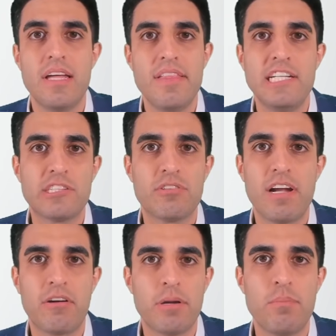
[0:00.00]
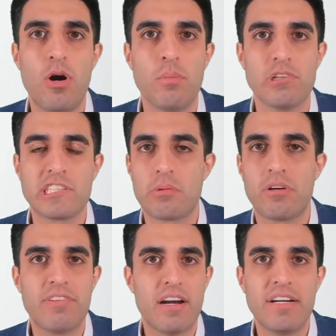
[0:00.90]
These are very mobile, so
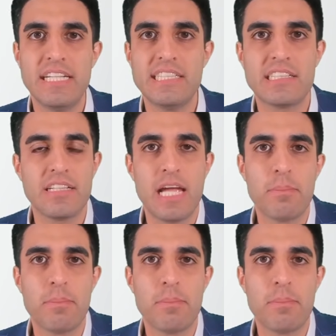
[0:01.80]
we're very easily